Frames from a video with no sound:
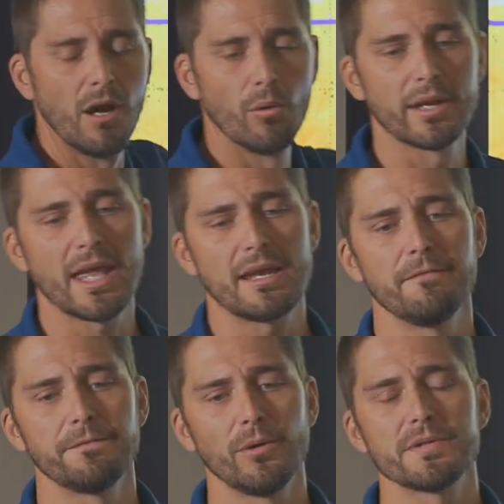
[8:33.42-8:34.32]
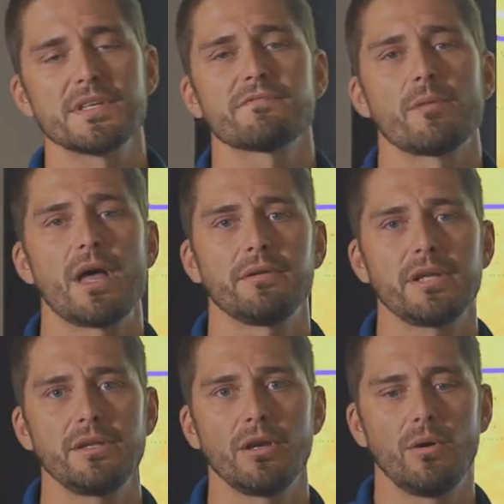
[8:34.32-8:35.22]
where again, influences from El
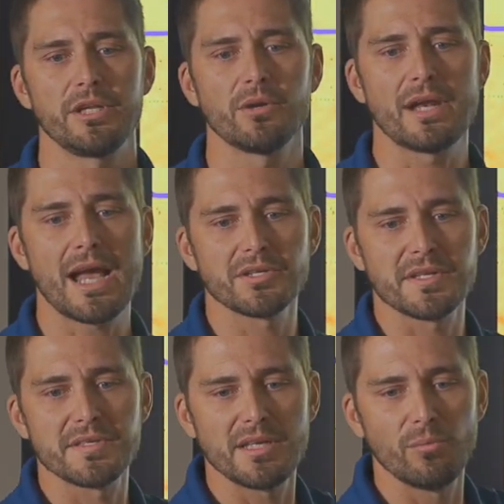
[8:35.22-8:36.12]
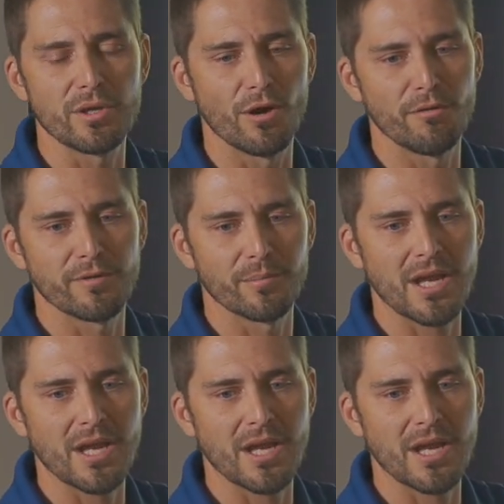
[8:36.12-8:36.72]
Nino. And you can actually see we go from